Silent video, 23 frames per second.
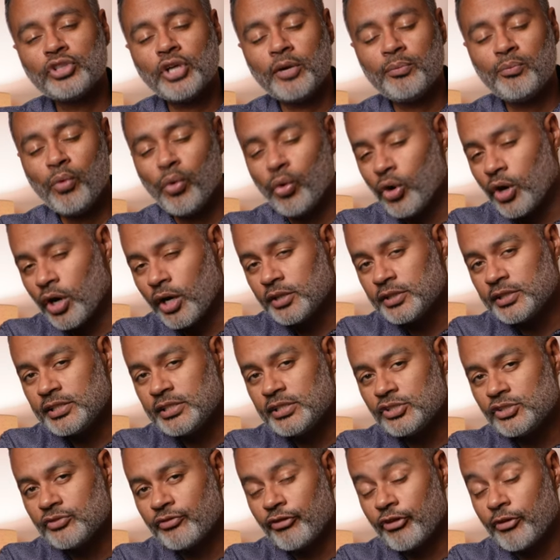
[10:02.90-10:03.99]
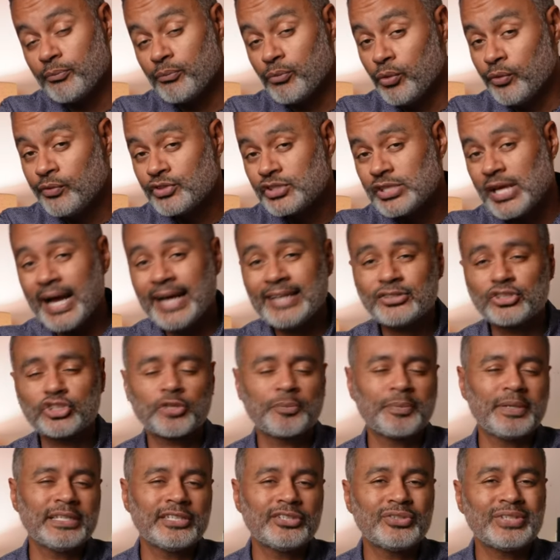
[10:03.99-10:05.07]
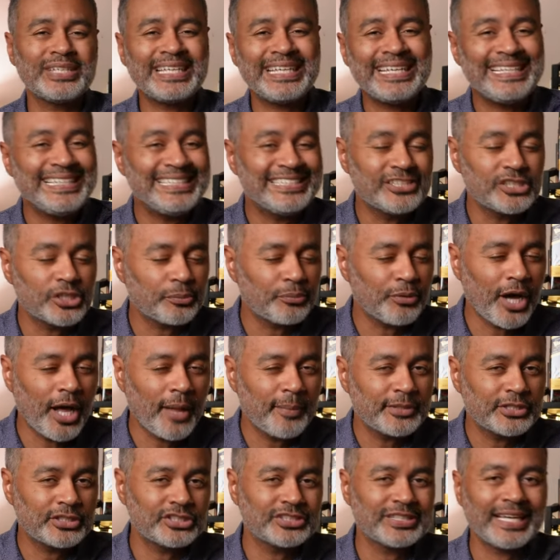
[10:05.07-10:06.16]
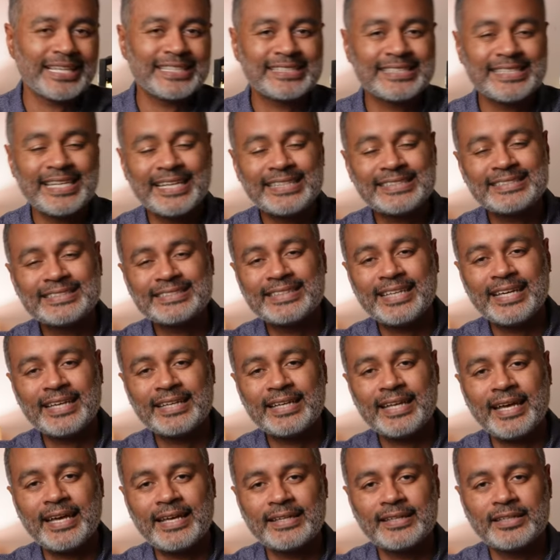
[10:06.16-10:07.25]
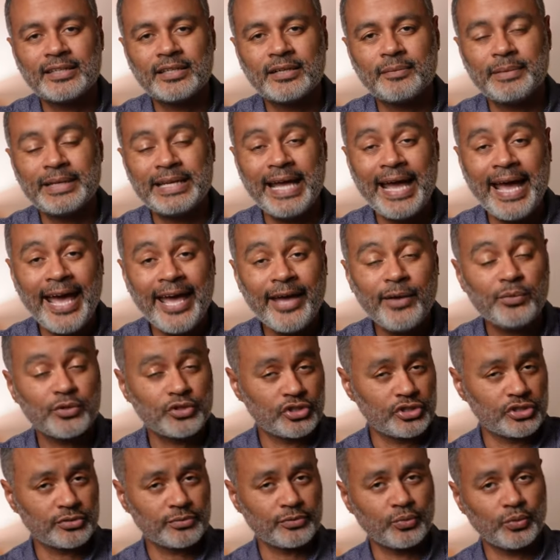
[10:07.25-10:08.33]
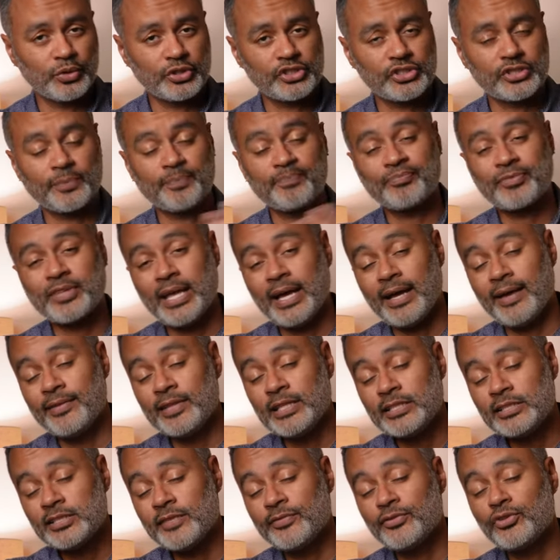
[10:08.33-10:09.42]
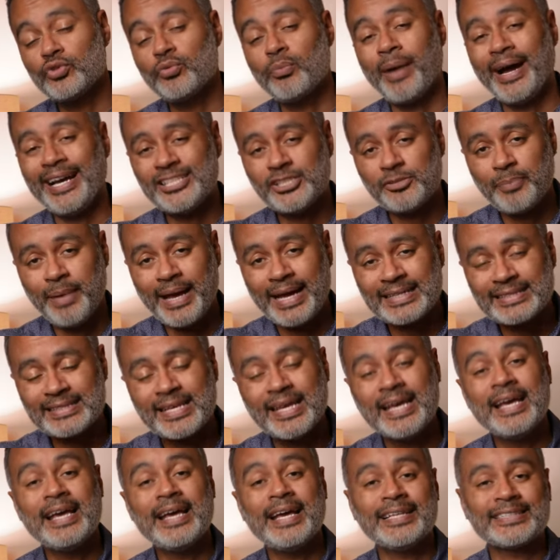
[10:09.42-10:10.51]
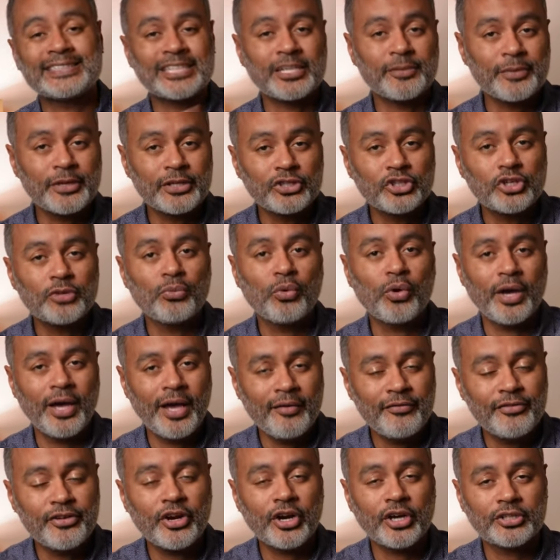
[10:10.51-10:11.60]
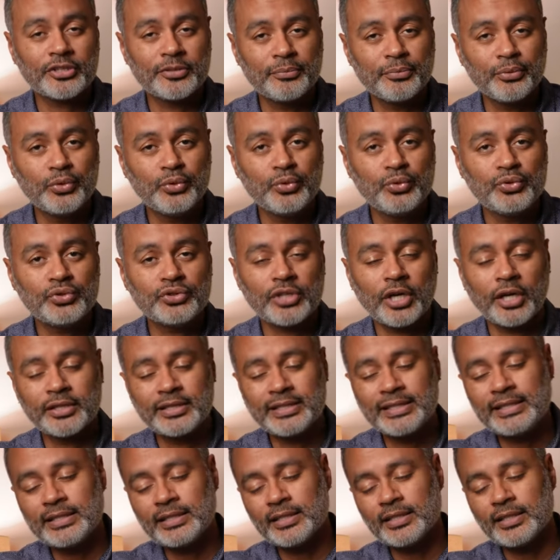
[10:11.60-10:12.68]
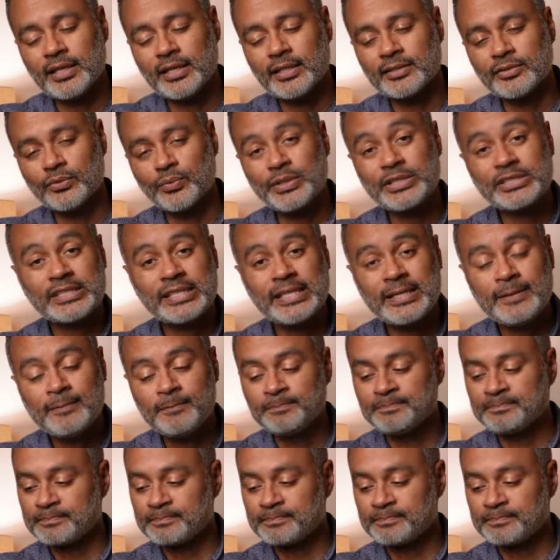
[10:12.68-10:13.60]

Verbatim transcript: more on the vermouth side. So it's gonna be a little easier probably to digest than a uh, Manhattan, which is, which at least if you do my specs, it's gonna be a little more heavier on the booze, on the, uh, on the whiskey.